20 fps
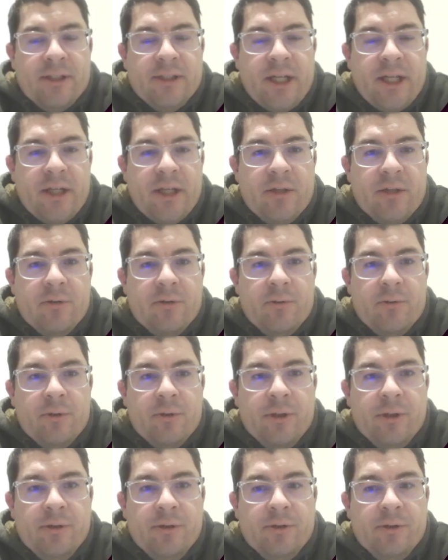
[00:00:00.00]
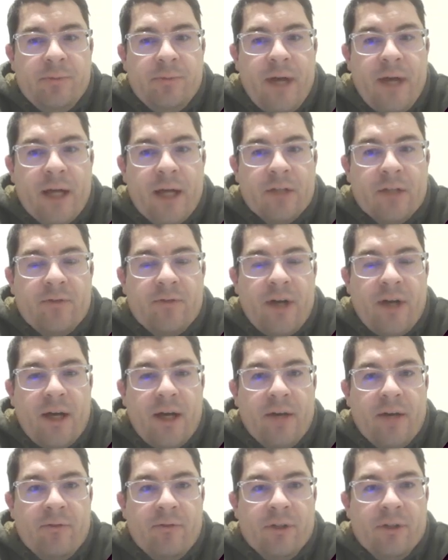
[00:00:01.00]
How do you use
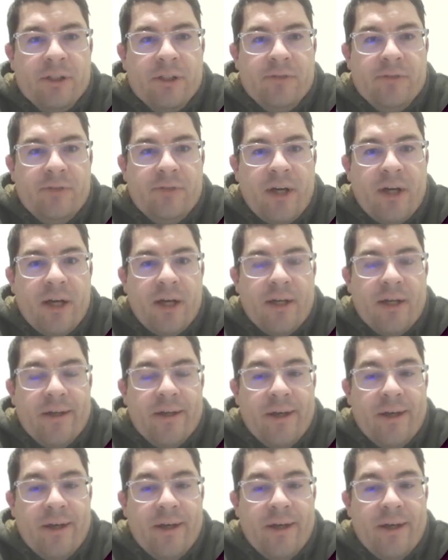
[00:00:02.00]
Pact.Fi for DeFi?